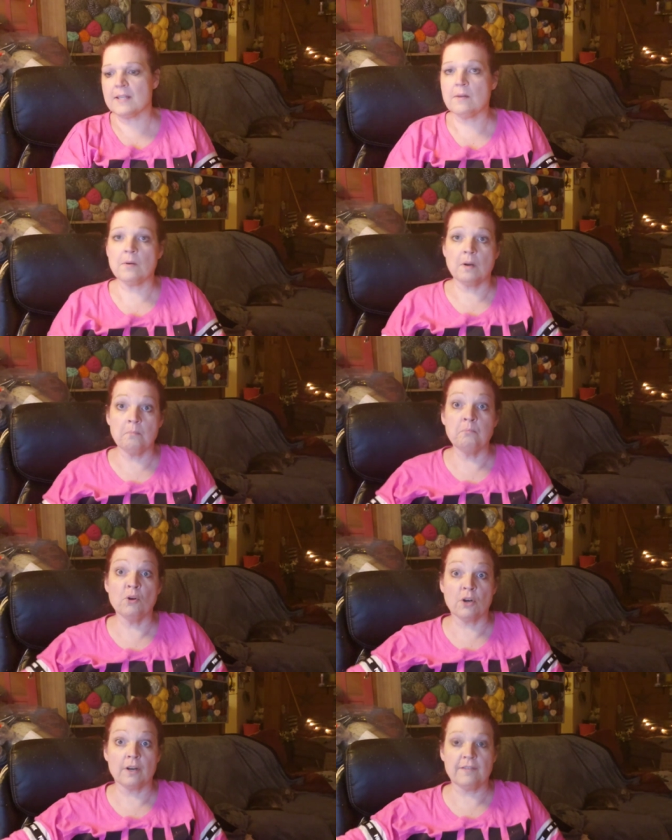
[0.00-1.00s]
they were a
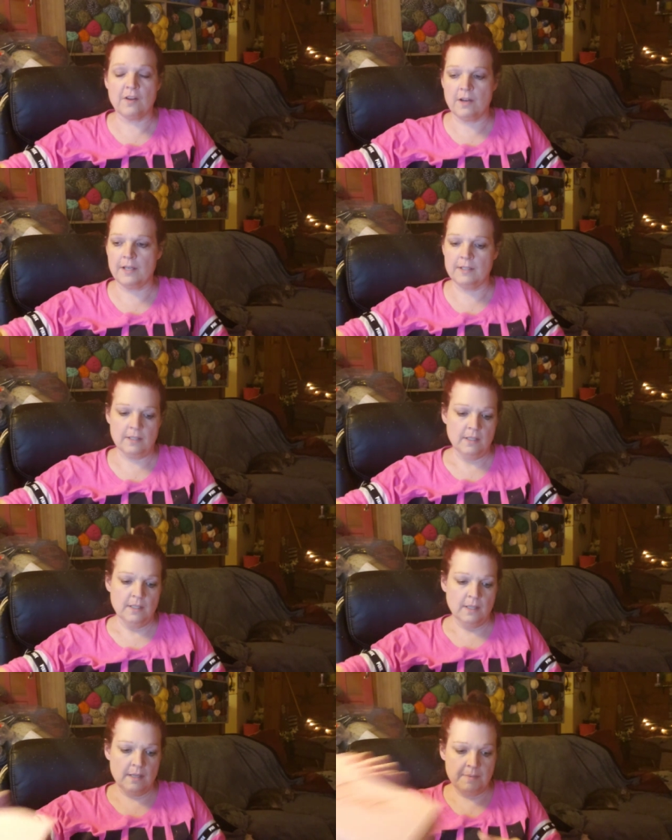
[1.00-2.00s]
booger to find.
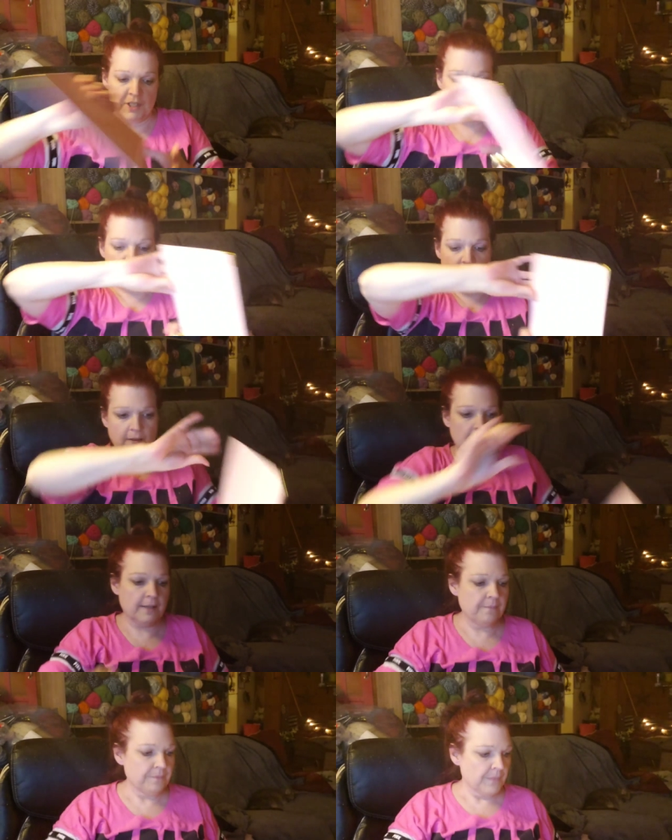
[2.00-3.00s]
Let me just tell
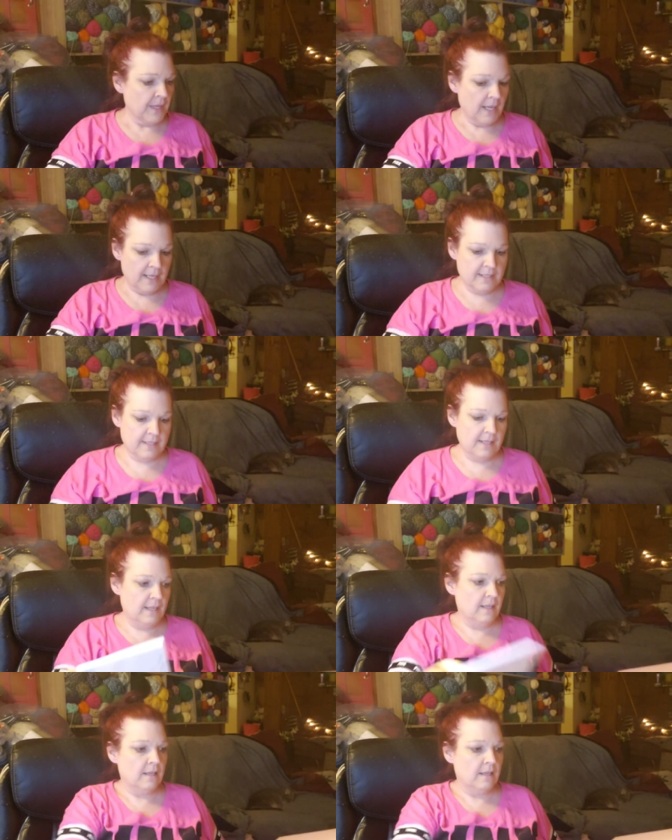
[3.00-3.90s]
you. And see,